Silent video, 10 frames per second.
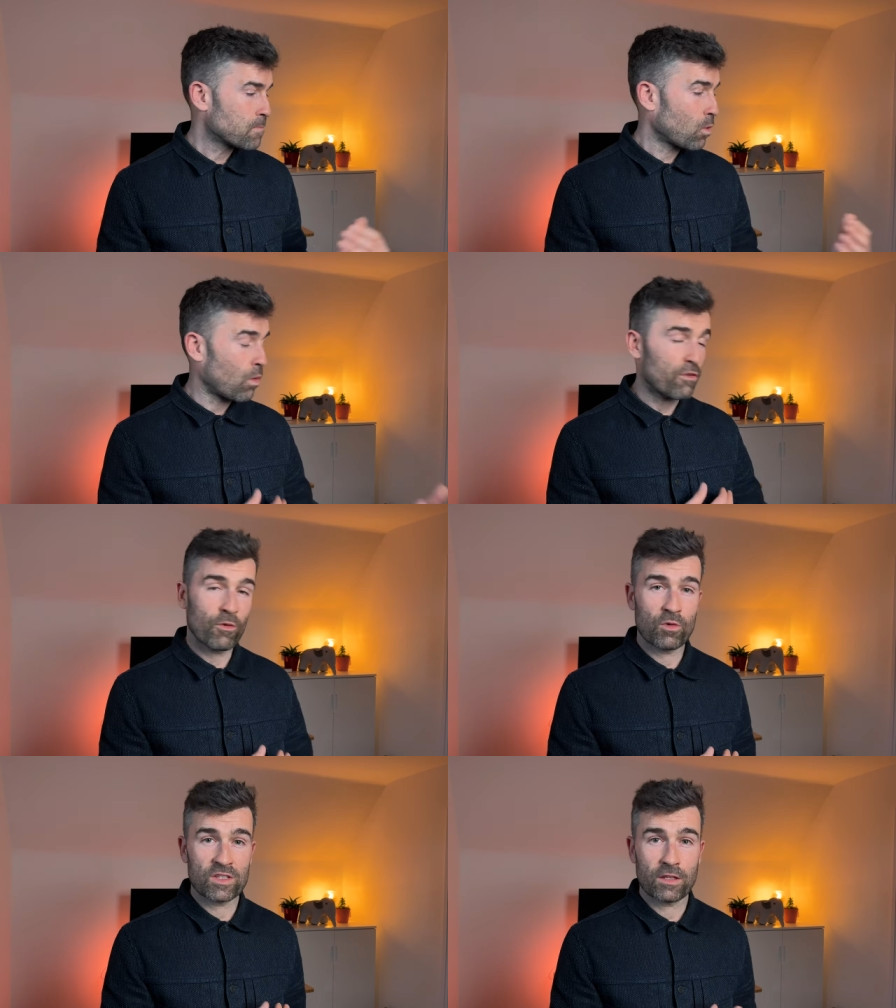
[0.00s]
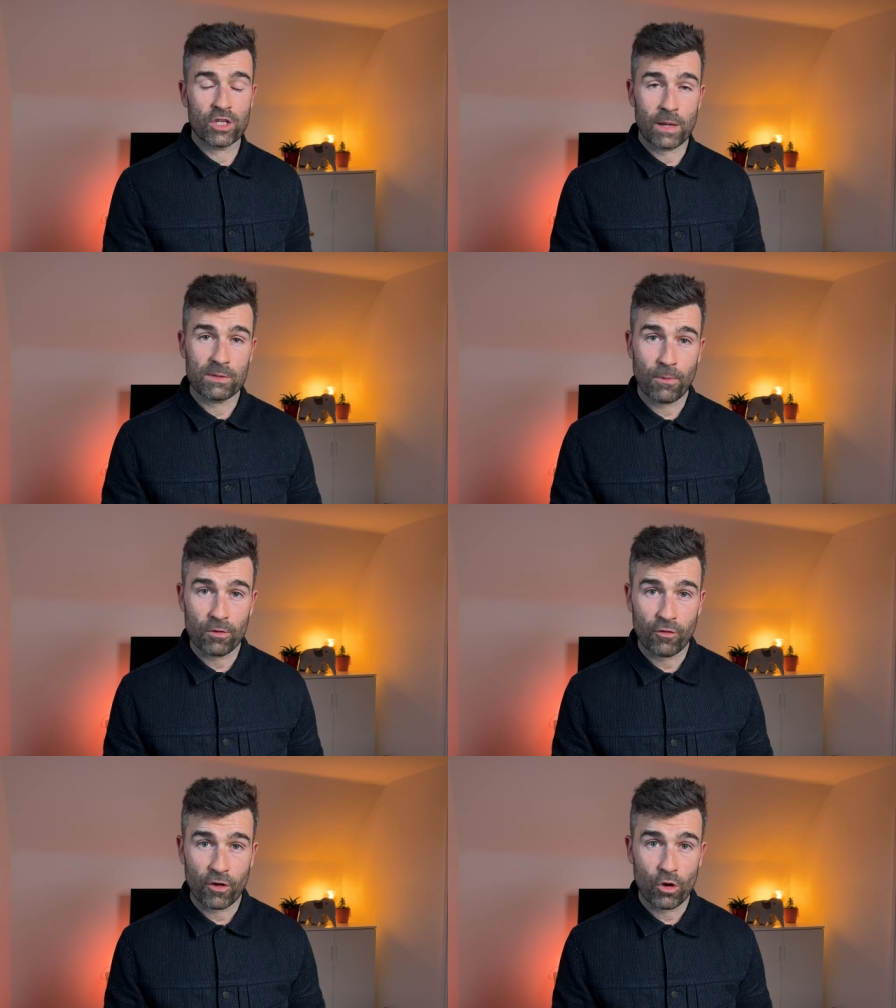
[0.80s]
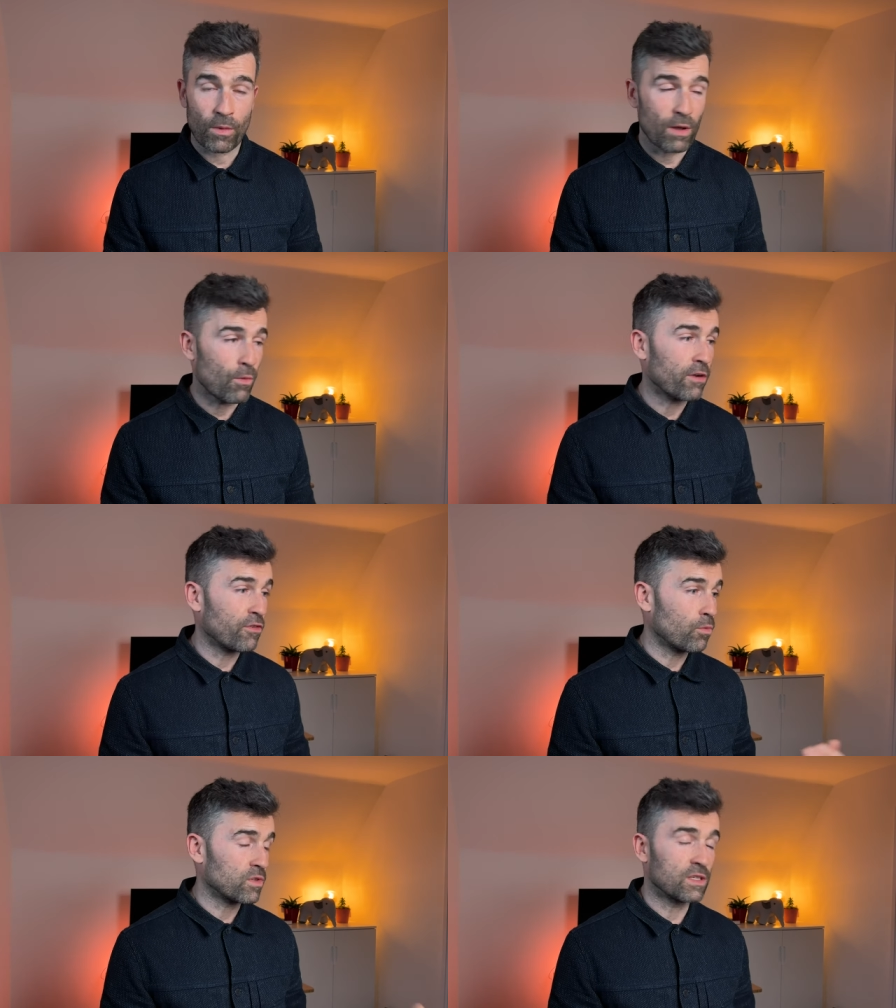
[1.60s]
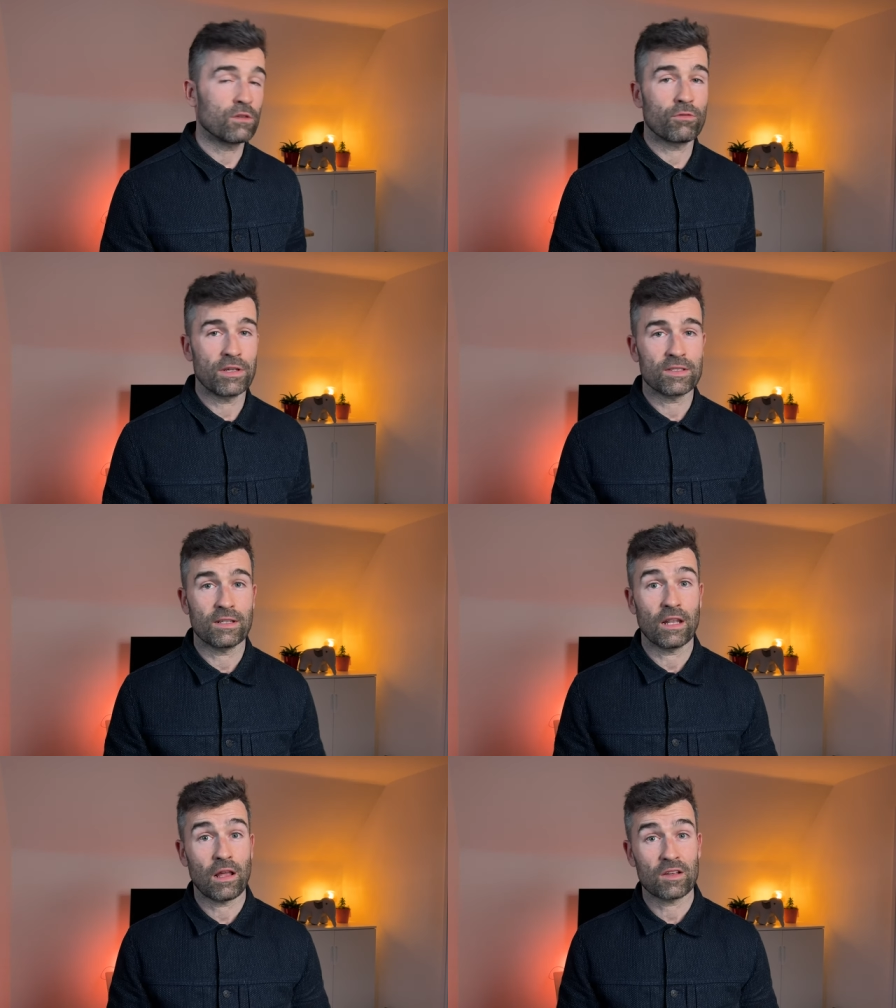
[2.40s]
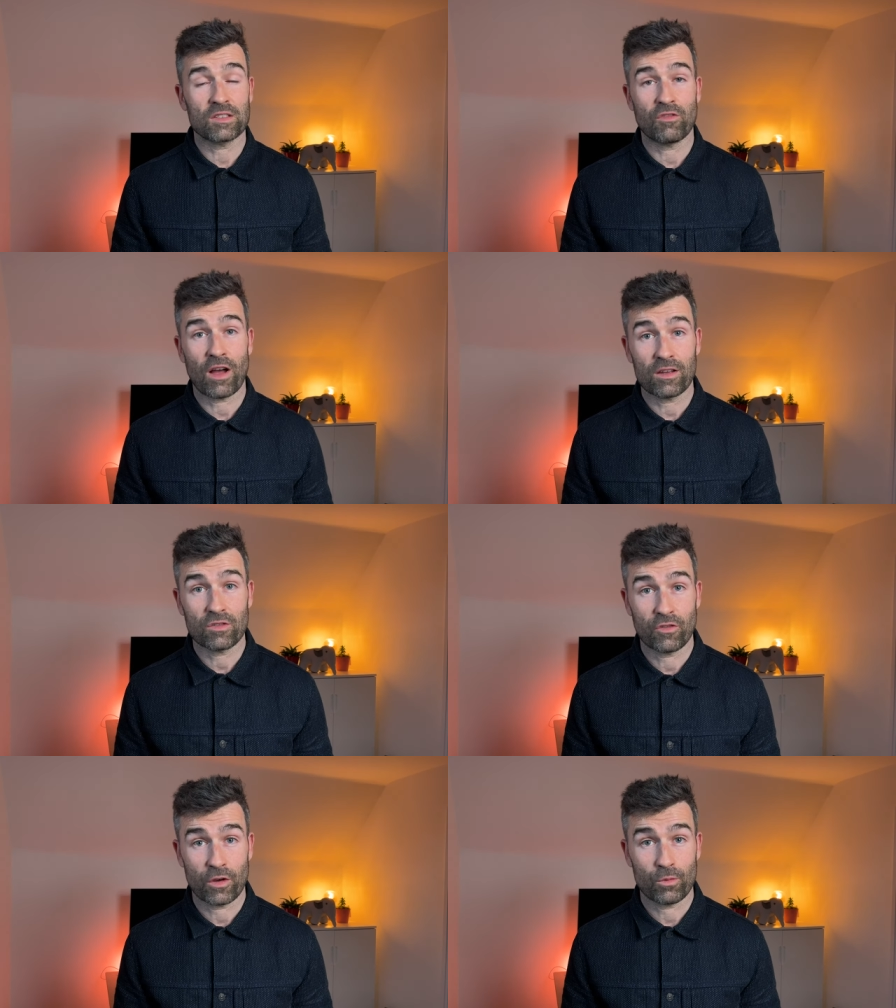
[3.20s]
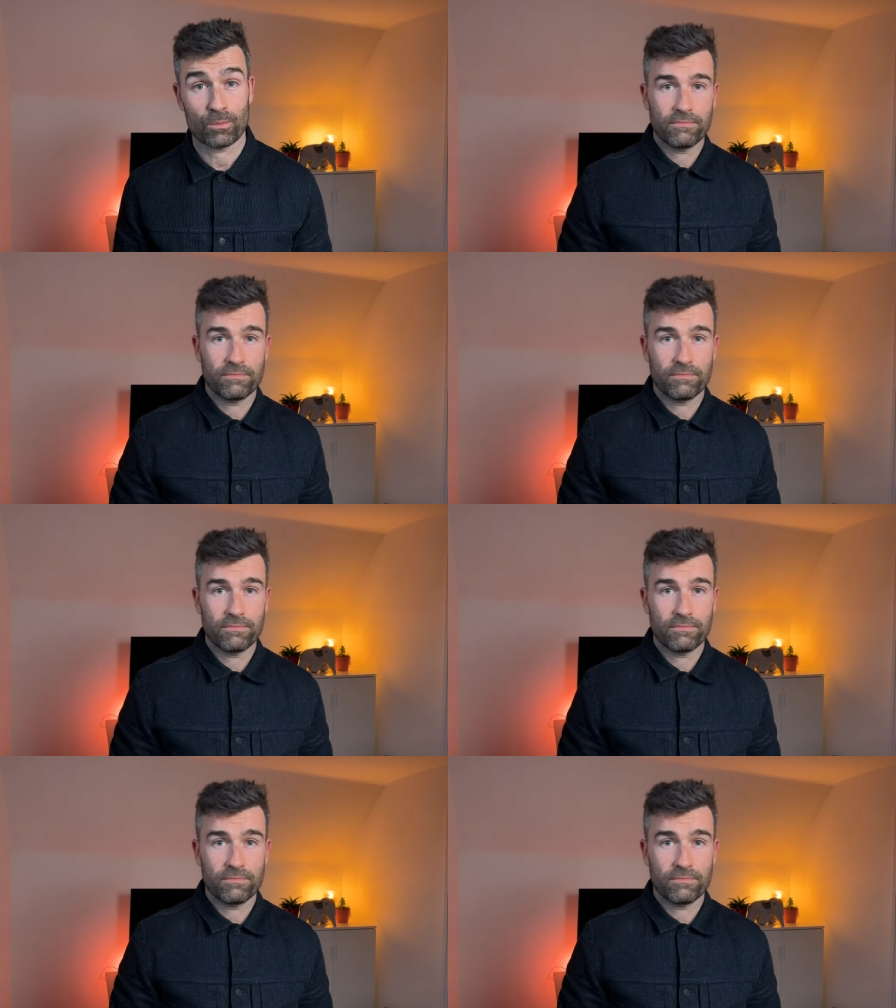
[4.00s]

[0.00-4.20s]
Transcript: one of them was in the James Bond film and one of them was in the recent Last of Us film.